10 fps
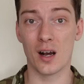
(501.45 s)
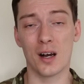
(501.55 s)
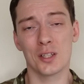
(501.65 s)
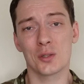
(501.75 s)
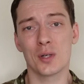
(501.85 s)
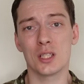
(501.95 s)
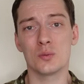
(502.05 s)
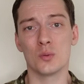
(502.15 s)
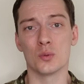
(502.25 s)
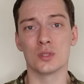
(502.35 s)
Otherwise
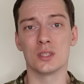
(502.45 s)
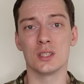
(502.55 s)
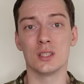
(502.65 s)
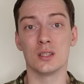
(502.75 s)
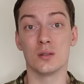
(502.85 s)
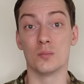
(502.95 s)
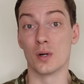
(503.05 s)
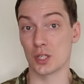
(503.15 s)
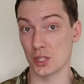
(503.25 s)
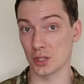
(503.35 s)
we would see
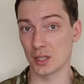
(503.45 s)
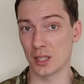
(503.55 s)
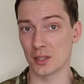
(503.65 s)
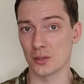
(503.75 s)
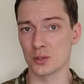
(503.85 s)
machine gunner,